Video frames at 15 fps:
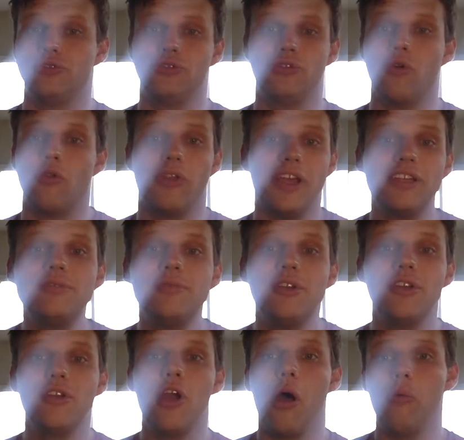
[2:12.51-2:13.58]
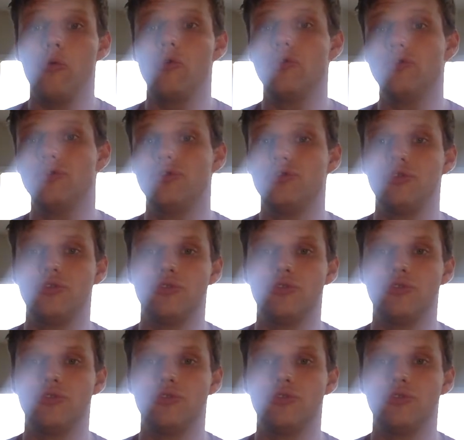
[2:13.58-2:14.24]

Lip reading: There's no lesbian couples.